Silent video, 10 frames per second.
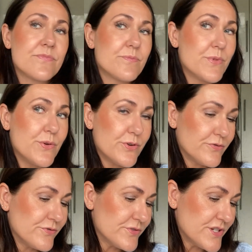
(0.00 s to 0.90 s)

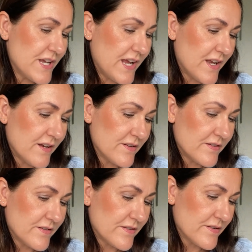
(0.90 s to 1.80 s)
Beautiful shade.
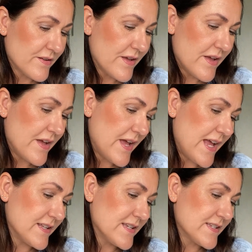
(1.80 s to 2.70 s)

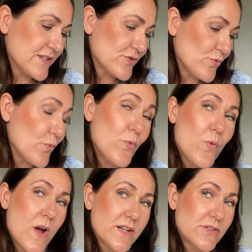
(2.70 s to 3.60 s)
And this is
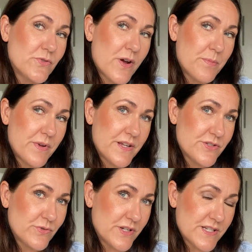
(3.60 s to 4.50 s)
one drop. As
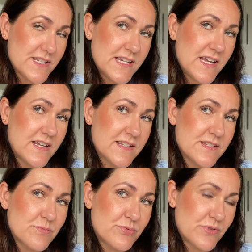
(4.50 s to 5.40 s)
you can see, it
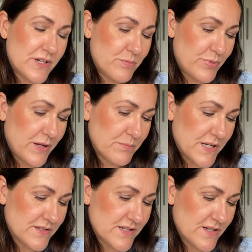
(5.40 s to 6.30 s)
is pretty
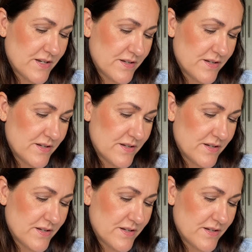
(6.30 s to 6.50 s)
pigmented,